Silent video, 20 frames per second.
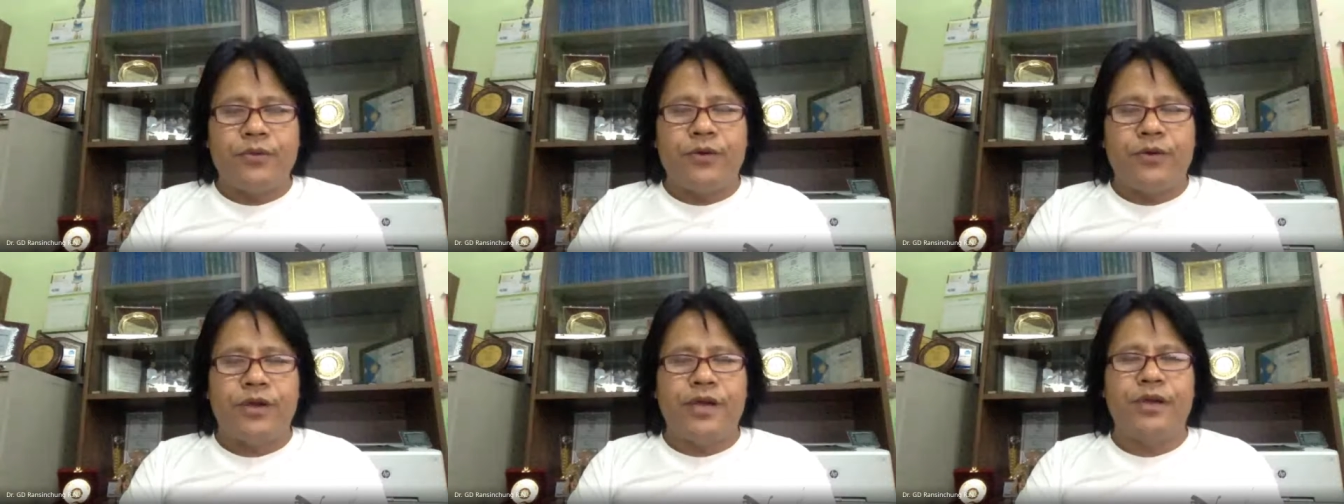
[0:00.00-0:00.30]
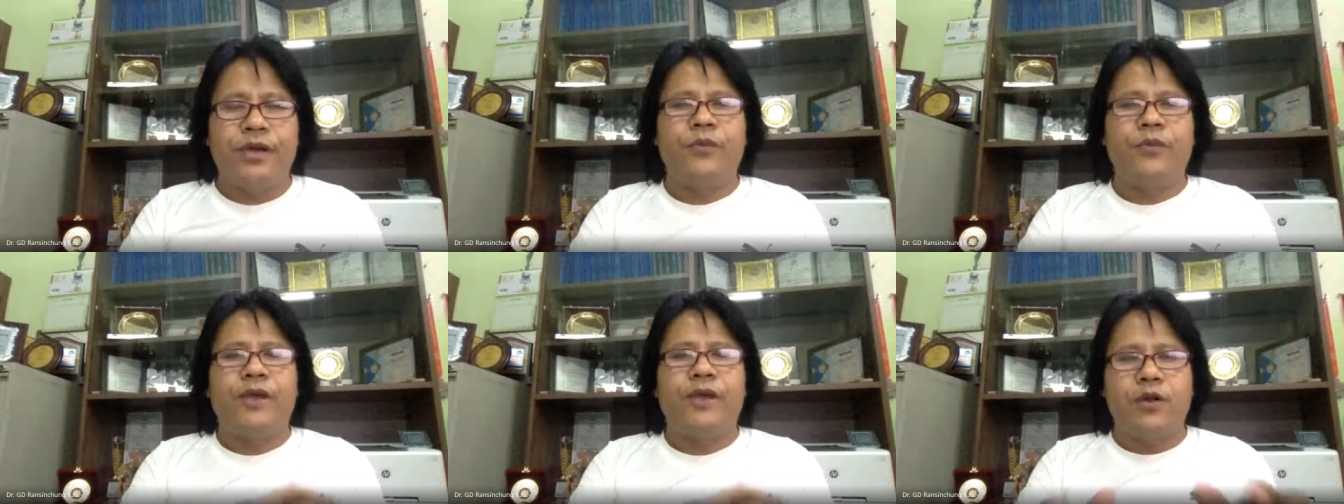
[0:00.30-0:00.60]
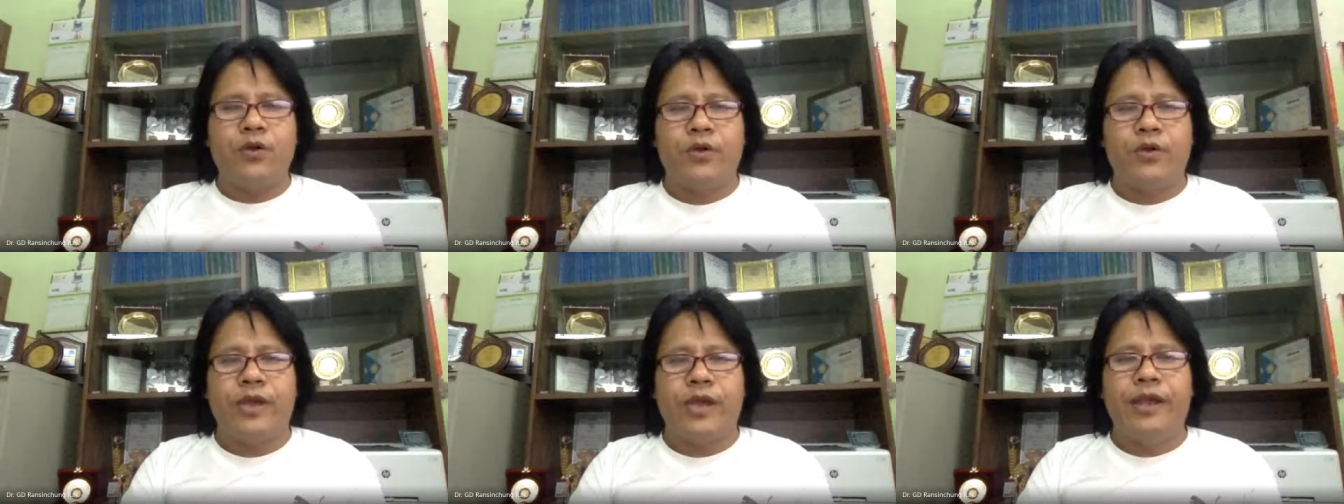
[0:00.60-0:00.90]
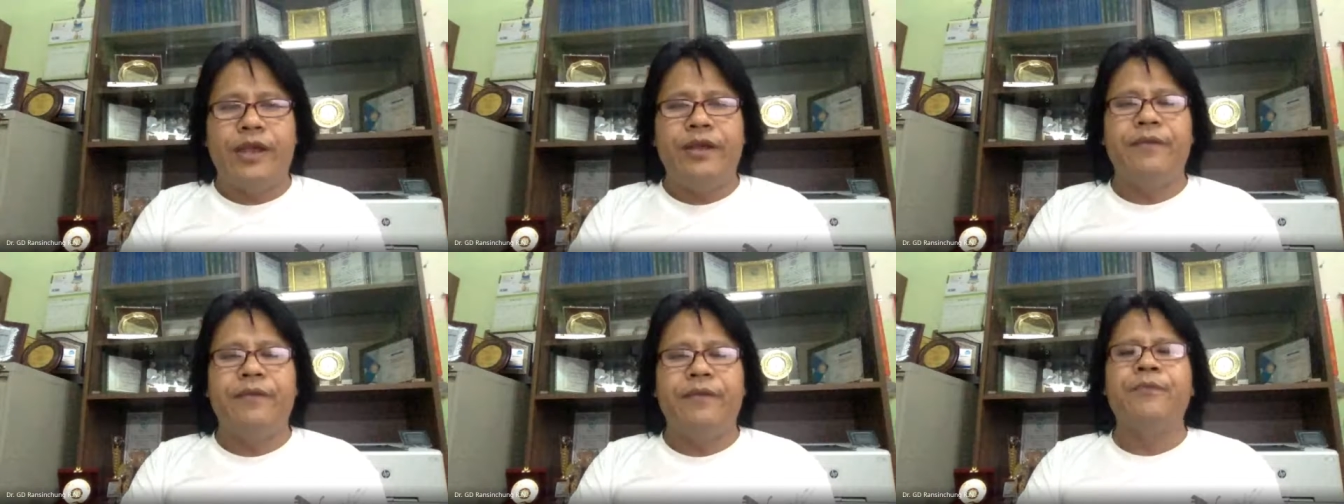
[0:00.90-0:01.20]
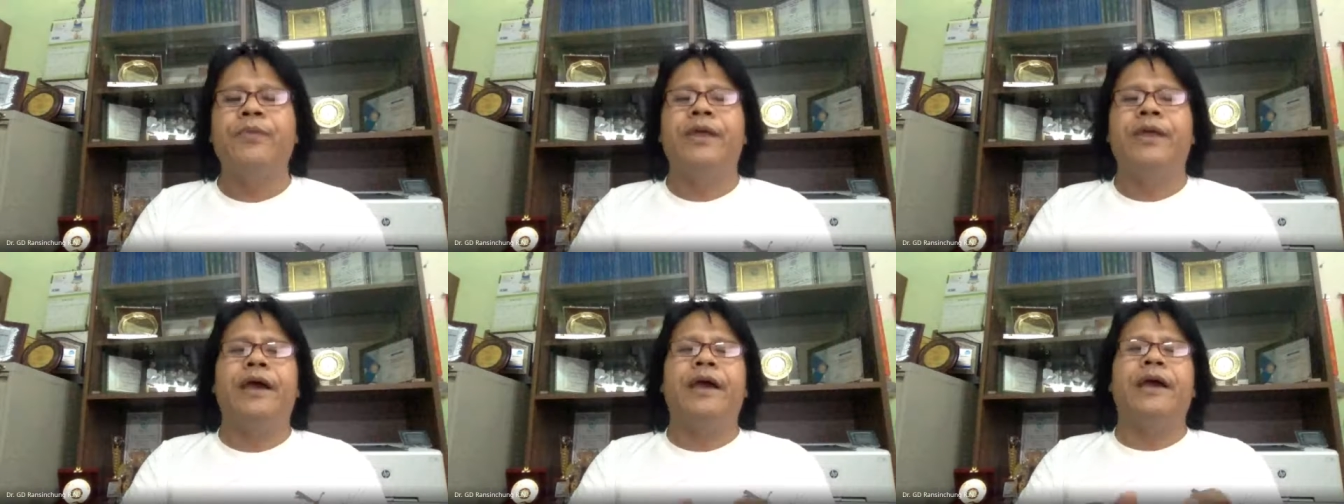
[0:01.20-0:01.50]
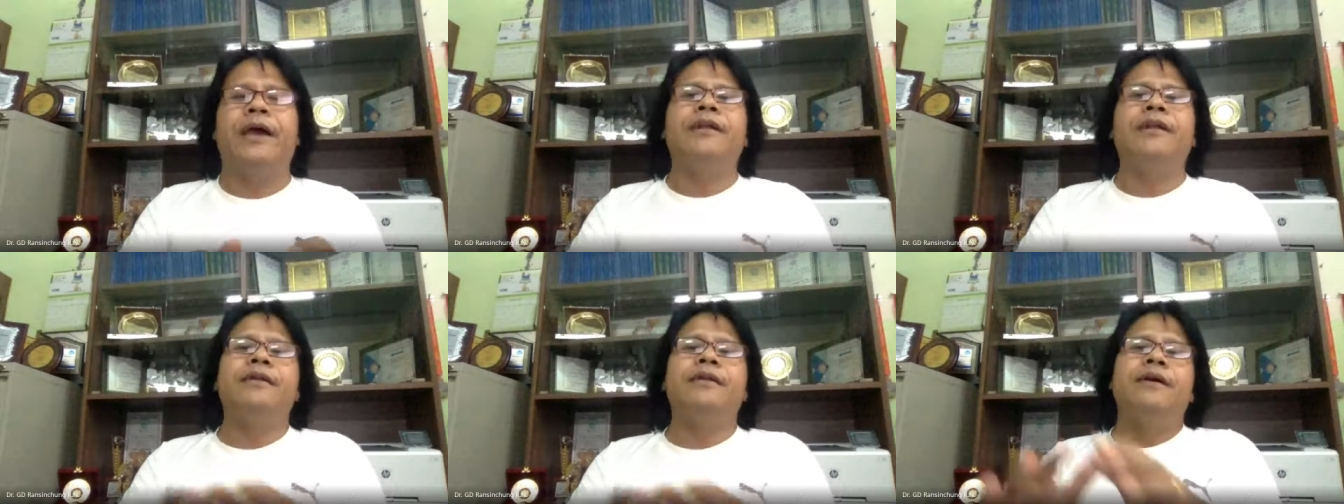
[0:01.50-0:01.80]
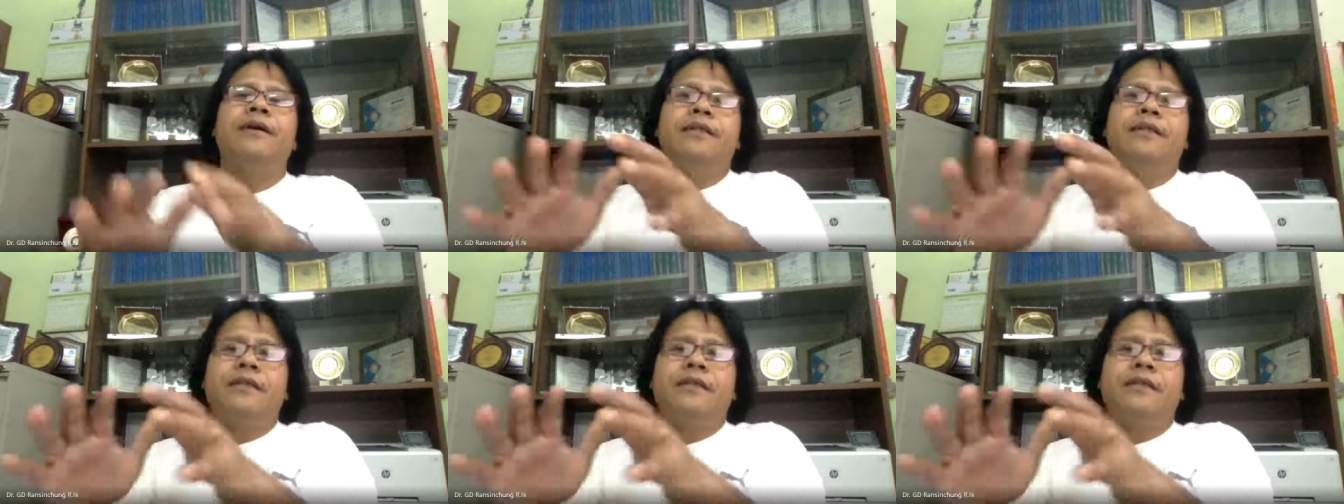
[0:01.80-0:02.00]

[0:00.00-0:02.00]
Okay, we are looking, and